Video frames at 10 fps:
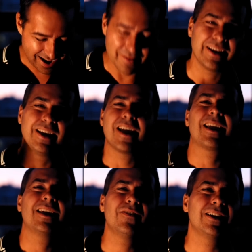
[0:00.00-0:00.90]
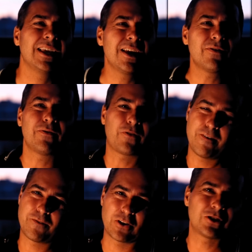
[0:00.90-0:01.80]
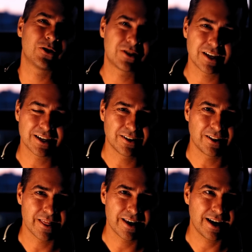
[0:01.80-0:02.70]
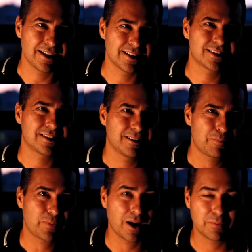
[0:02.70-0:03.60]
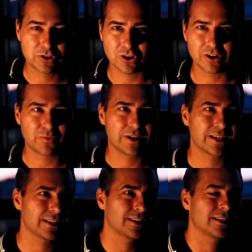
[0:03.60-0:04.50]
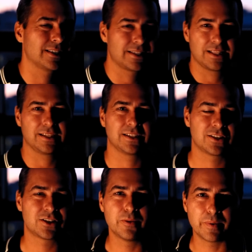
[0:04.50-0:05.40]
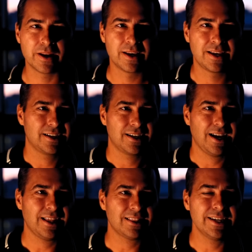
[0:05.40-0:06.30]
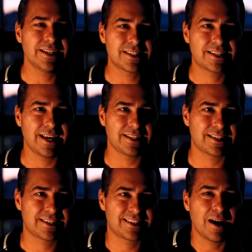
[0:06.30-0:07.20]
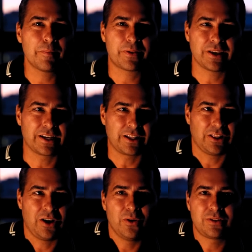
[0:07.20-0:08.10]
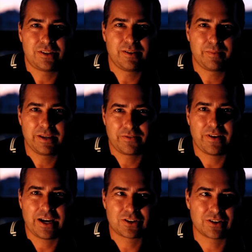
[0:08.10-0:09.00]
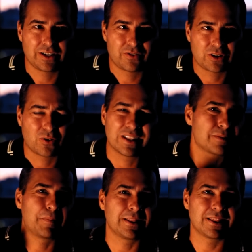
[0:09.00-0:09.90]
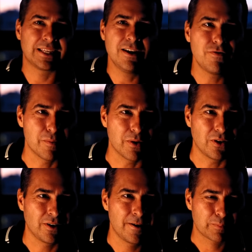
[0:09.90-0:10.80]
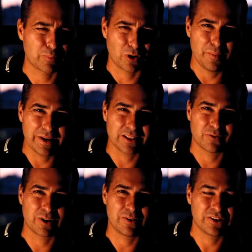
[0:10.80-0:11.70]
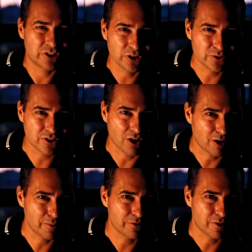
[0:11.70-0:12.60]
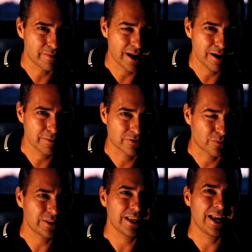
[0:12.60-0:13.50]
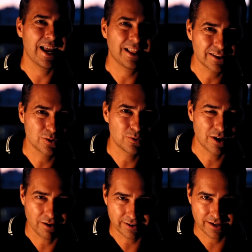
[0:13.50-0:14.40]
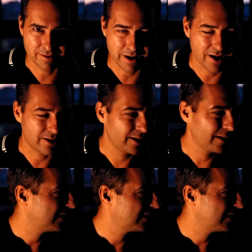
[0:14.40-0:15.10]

I mean, it, even, even for a virtue signal that is absurd and ridiculous and silly and stupid, at least get something close to being factually correct, or at least believable. Permanently reduce carbon from the atmosphere. What the hell are you talking about?